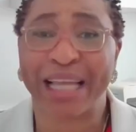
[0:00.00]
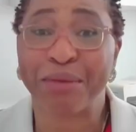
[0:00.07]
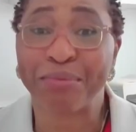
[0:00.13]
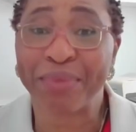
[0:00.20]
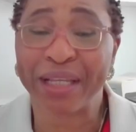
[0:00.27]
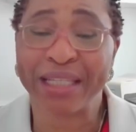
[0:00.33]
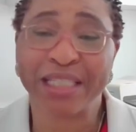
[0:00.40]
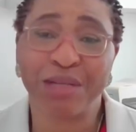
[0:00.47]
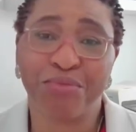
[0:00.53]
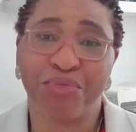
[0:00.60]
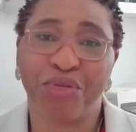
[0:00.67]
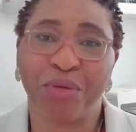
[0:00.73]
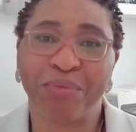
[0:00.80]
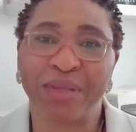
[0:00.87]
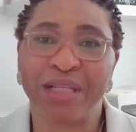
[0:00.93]
like bleeding
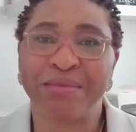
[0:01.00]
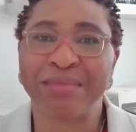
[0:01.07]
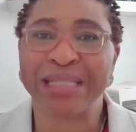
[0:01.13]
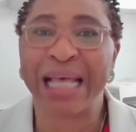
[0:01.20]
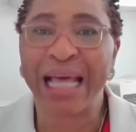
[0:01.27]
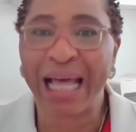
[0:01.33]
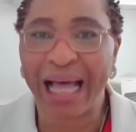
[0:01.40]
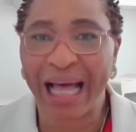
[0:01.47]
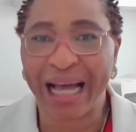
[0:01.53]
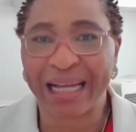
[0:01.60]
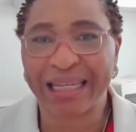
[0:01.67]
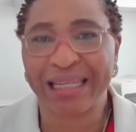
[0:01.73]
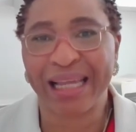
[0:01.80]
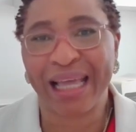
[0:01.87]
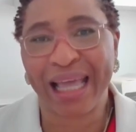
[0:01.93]
problems,
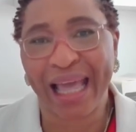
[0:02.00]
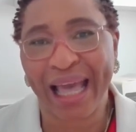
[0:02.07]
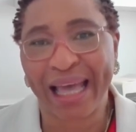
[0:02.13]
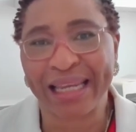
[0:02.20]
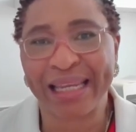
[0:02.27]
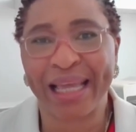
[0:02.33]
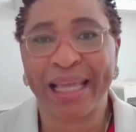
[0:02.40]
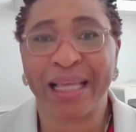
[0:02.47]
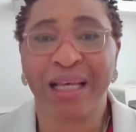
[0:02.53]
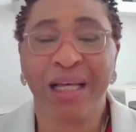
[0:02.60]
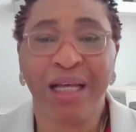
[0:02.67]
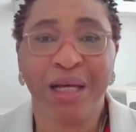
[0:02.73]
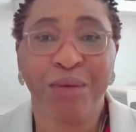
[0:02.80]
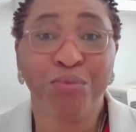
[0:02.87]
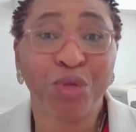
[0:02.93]
acne, headache,
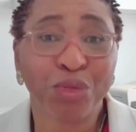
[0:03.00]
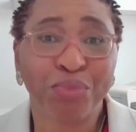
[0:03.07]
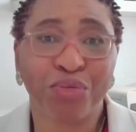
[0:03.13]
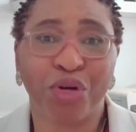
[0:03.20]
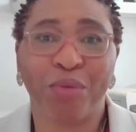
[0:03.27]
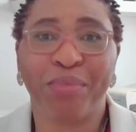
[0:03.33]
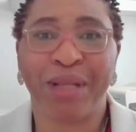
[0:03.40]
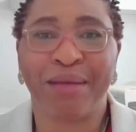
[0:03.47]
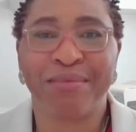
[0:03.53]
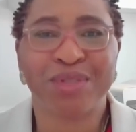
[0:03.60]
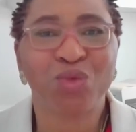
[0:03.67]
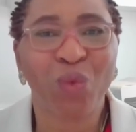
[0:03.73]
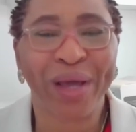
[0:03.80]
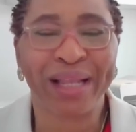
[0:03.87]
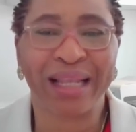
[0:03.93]
mood
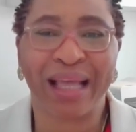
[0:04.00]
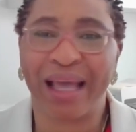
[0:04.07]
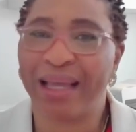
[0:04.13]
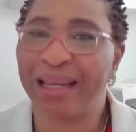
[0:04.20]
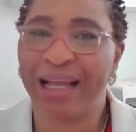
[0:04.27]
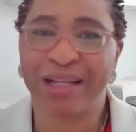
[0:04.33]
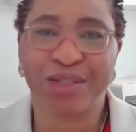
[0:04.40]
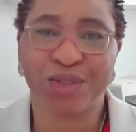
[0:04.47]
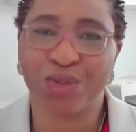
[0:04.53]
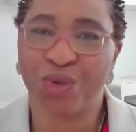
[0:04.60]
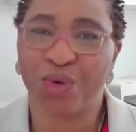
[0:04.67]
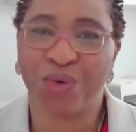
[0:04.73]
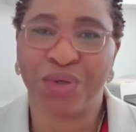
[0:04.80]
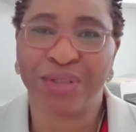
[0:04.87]
problems, weight gain, and so